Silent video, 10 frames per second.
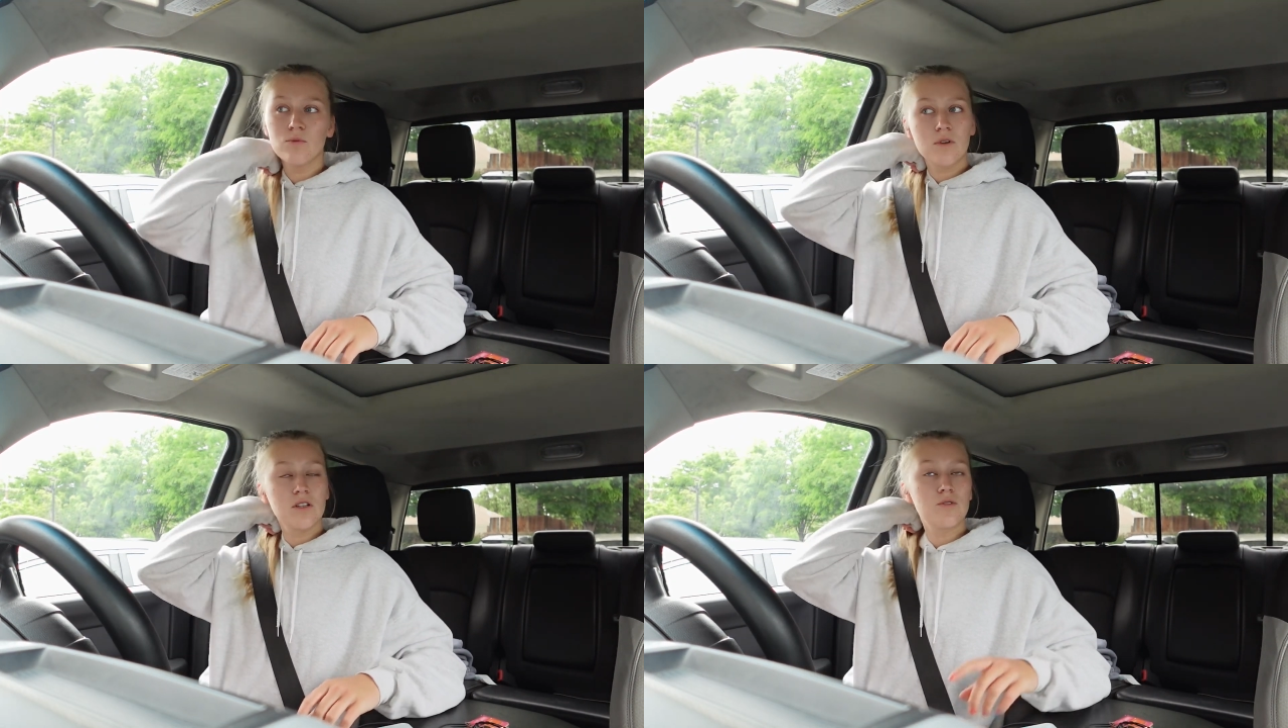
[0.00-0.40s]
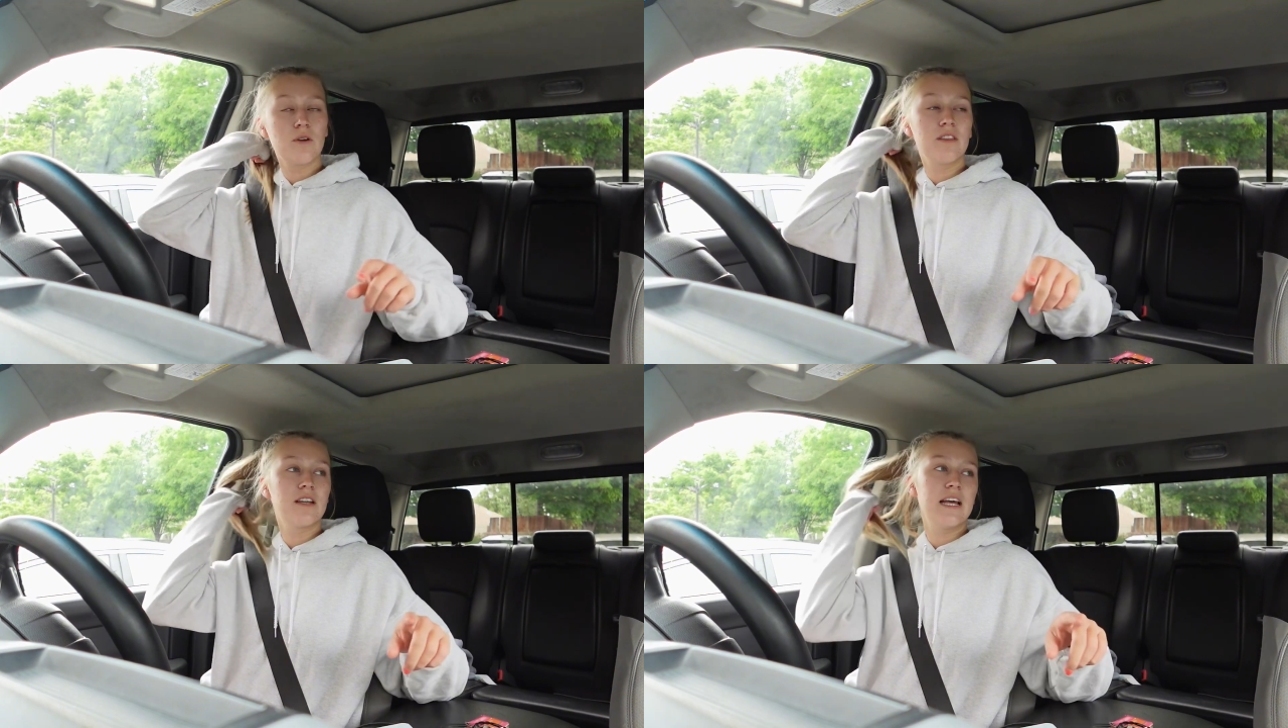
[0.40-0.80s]
because one
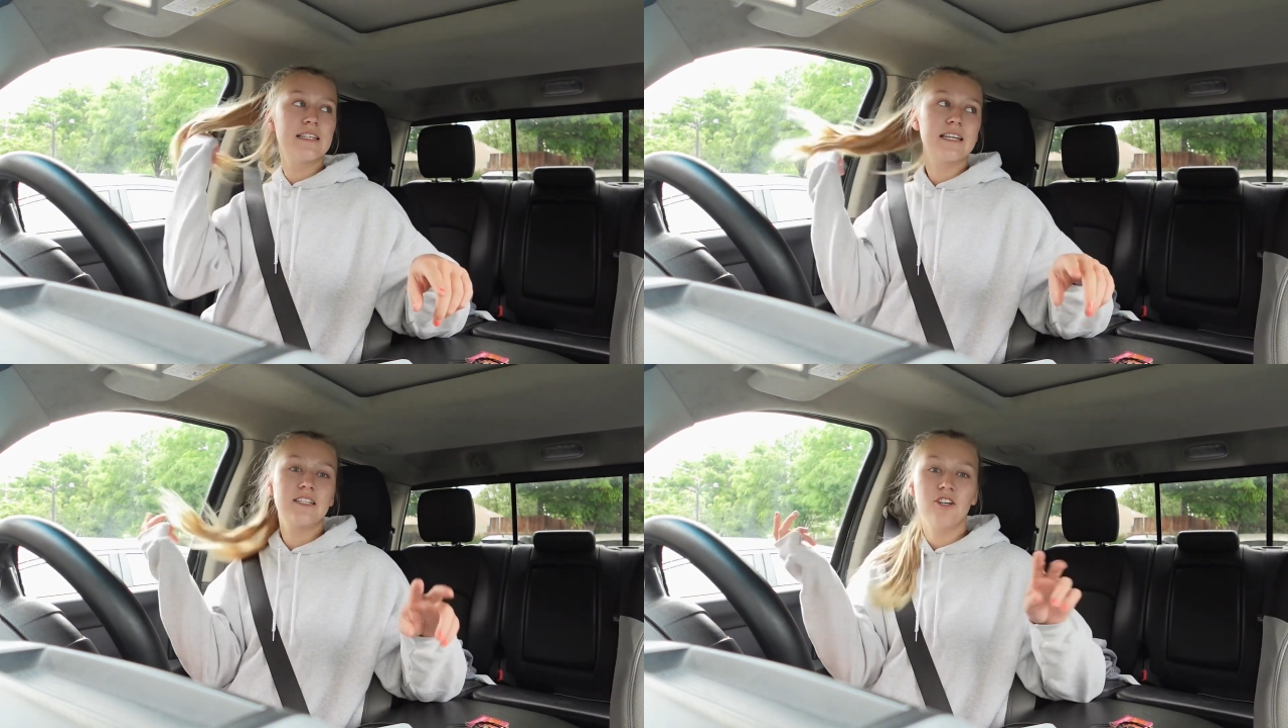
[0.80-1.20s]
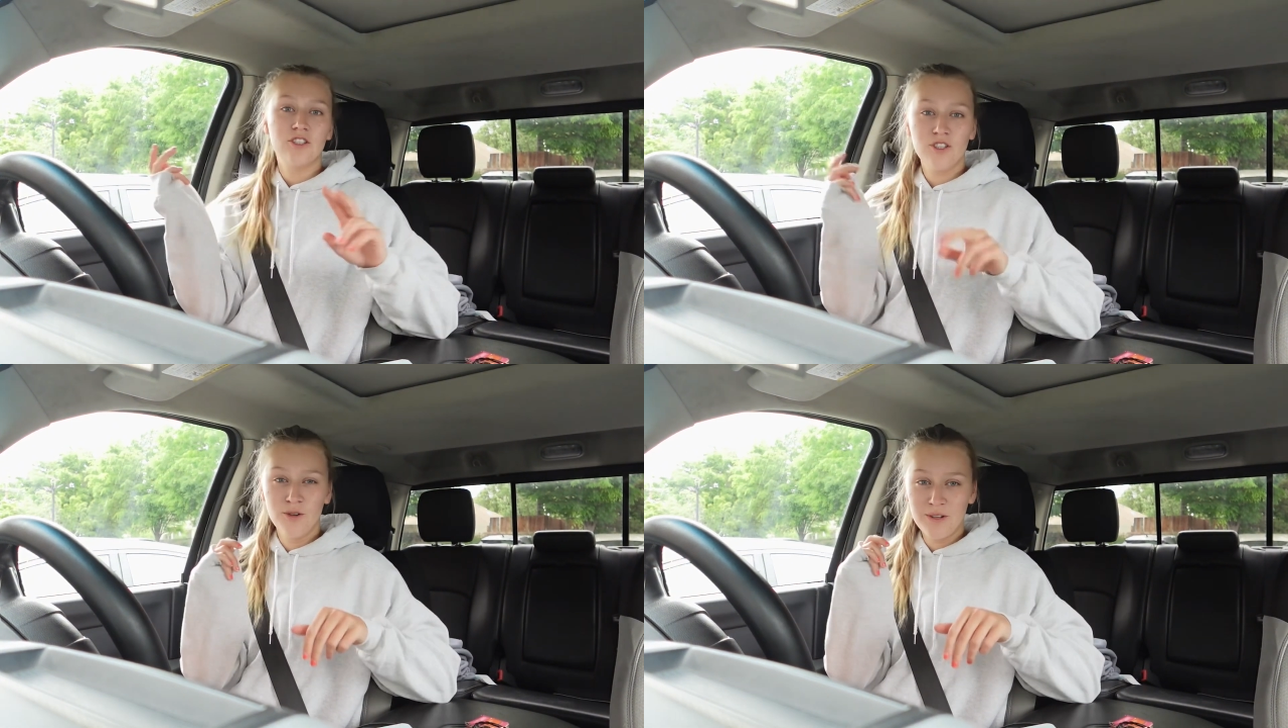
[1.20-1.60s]
of the days I took
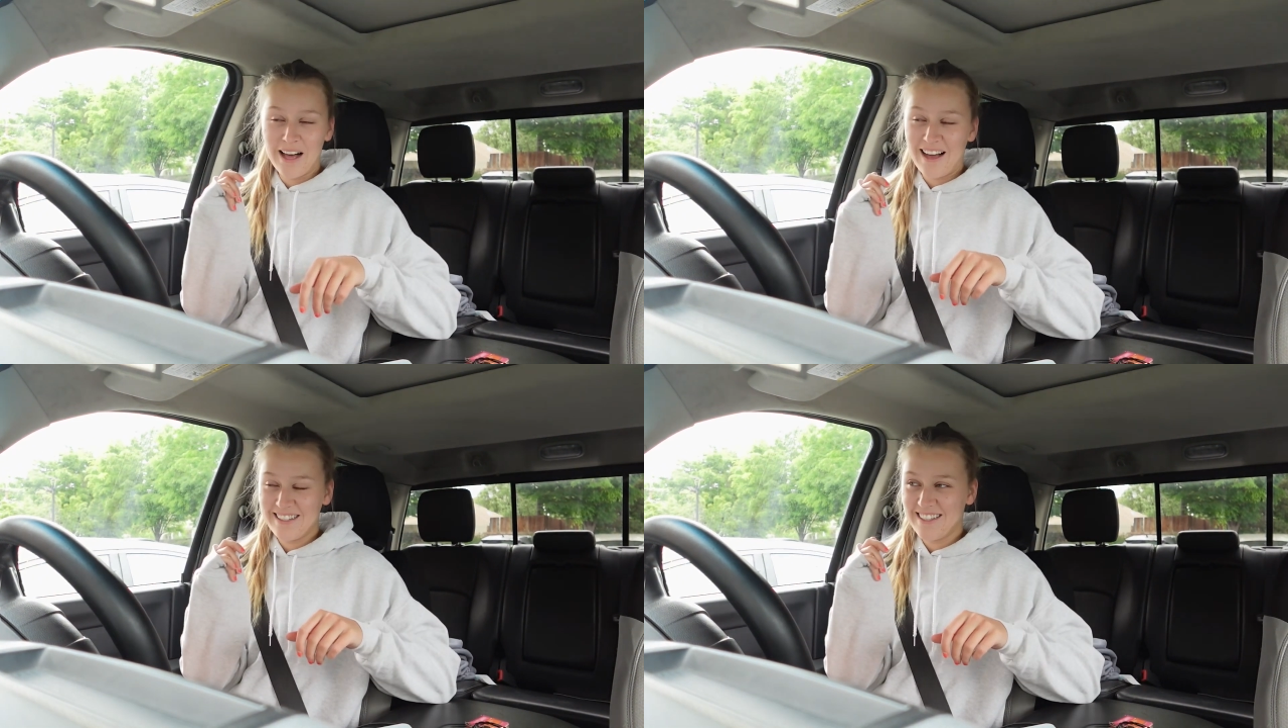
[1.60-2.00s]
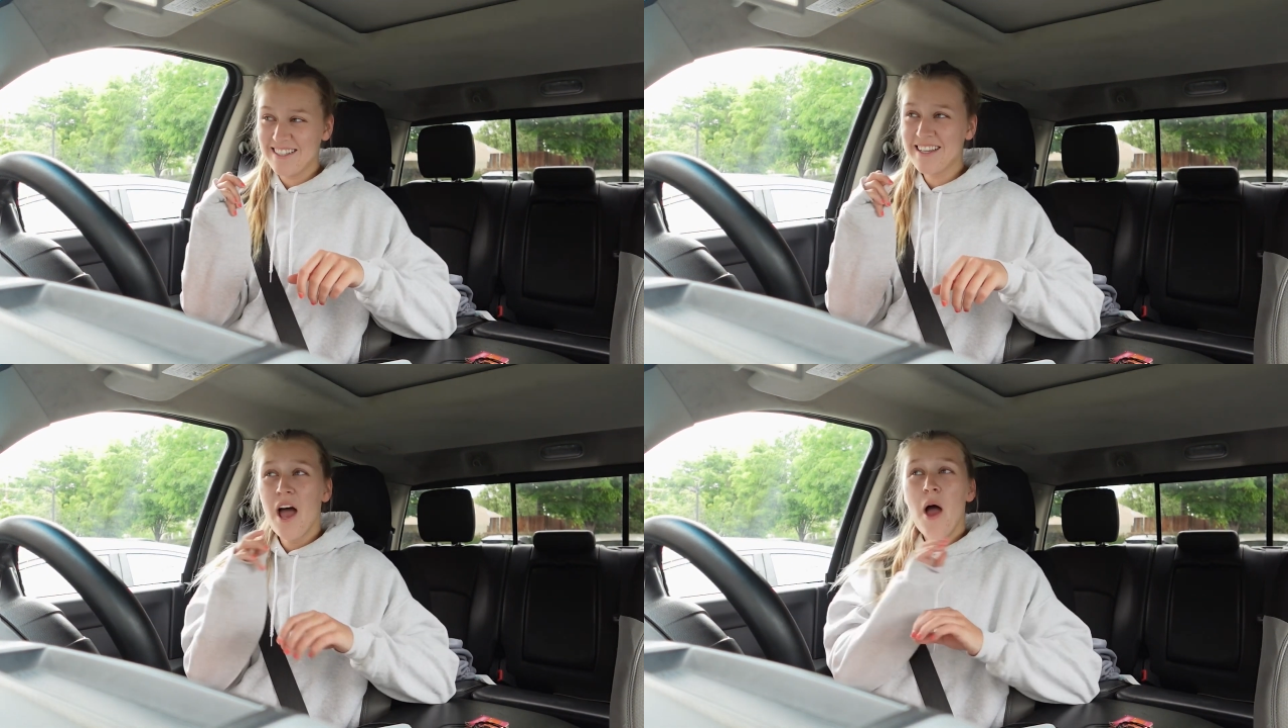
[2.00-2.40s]
two classes,